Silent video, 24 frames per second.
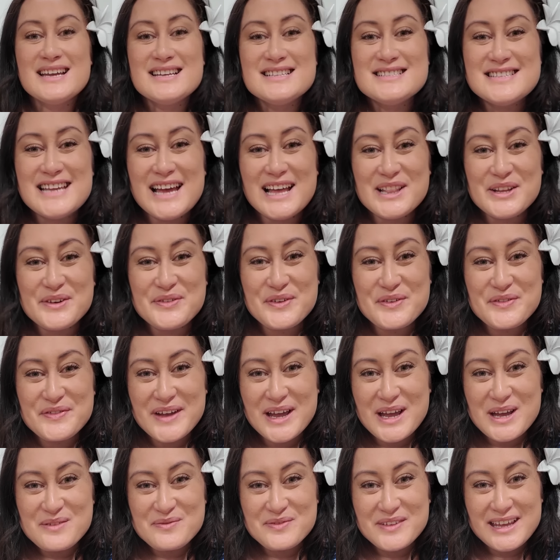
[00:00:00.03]
Talofa
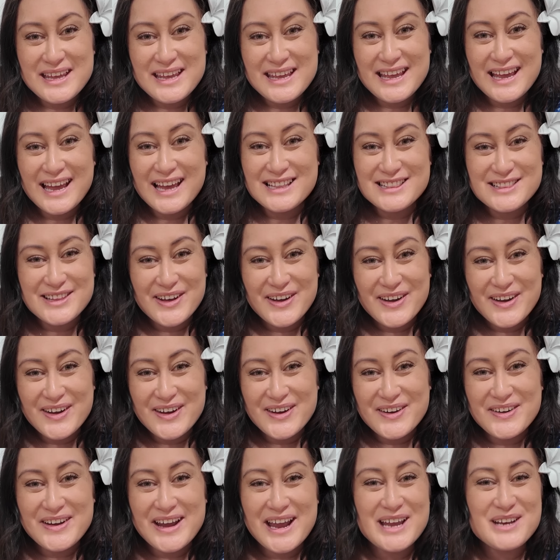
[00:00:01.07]
family,
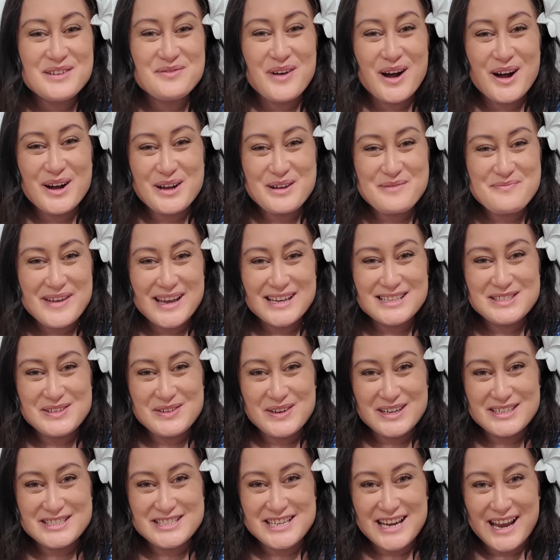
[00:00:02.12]
hello and welcome back to
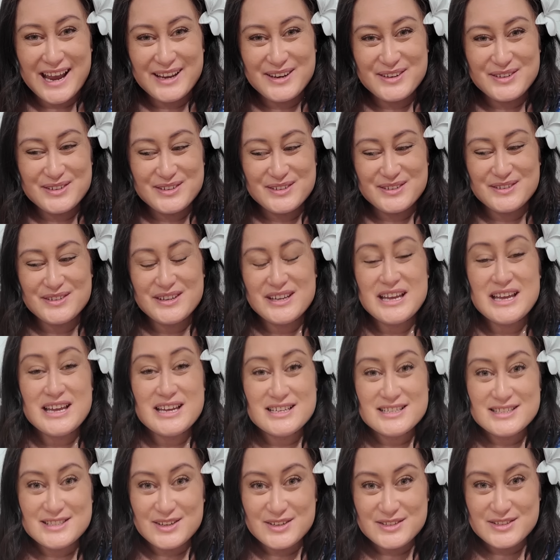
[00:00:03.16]
our channel.
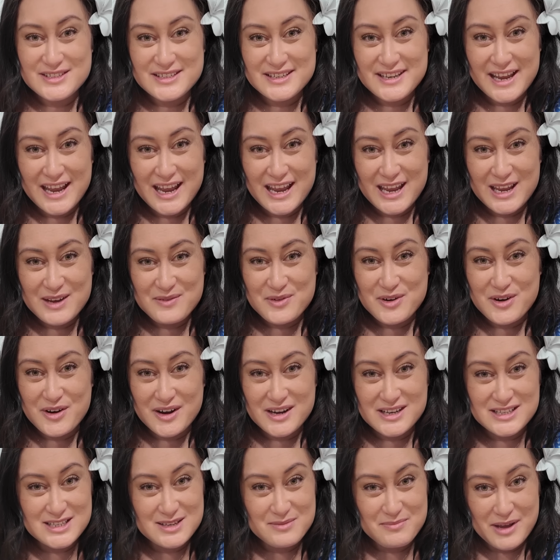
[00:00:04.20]
So today we're going
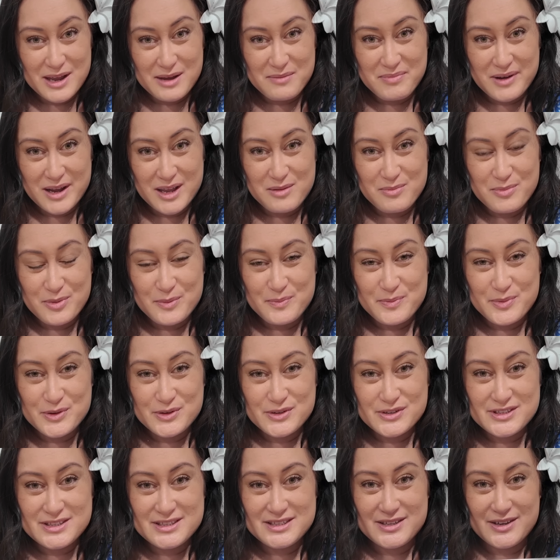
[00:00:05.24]
to make Pagipopo,
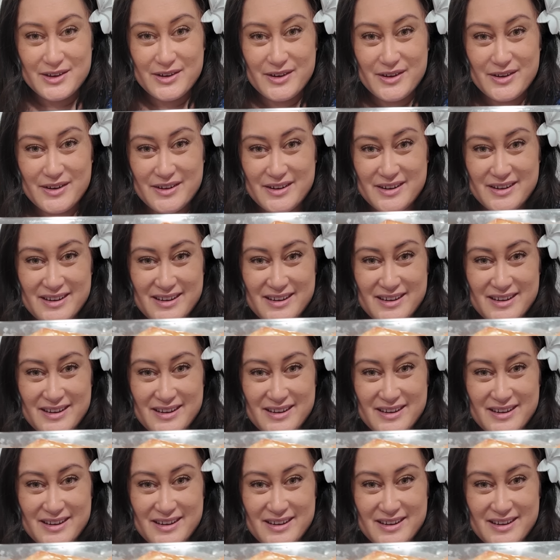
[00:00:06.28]
so